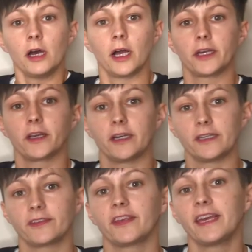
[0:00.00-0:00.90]
Hi
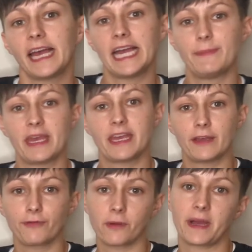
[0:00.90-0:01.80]
guys, Amy
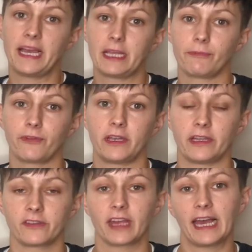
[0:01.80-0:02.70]
here from ALM
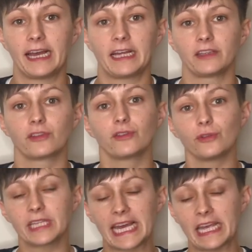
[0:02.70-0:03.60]
Fitness, and
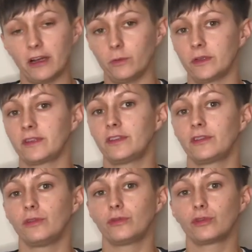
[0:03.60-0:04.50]
today I wanted
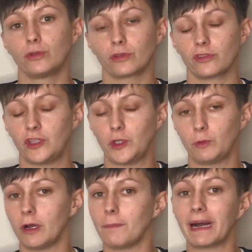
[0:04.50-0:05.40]
to talk to
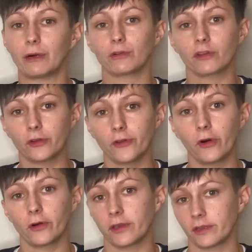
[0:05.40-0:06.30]
you about
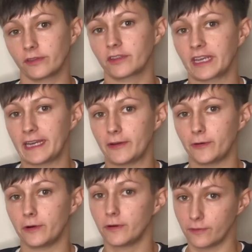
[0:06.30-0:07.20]

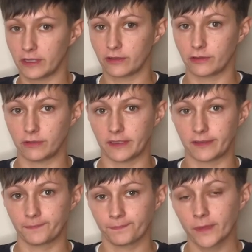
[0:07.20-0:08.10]
non-scale
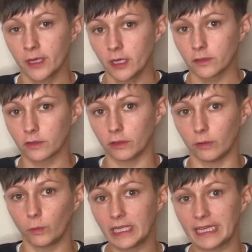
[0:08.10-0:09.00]
victories. So
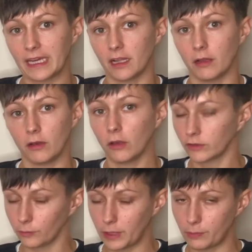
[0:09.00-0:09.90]
we get
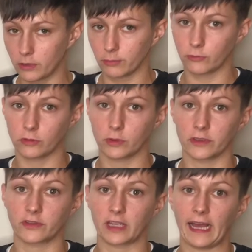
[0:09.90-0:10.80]
lots of people come to
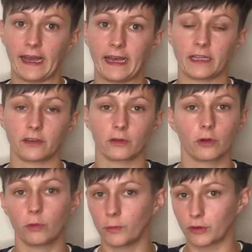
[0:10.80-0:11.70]
us, and
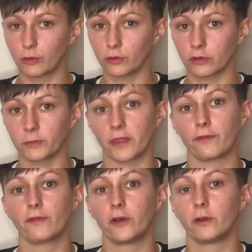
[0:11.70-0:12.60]
when we talk to them on the
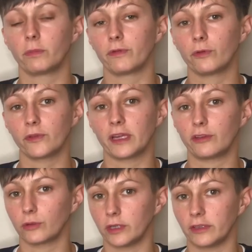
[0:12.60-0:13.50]
phone before they
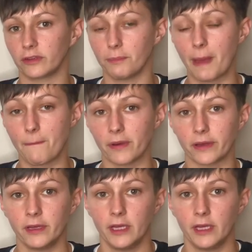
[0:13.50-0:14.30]
join as a member,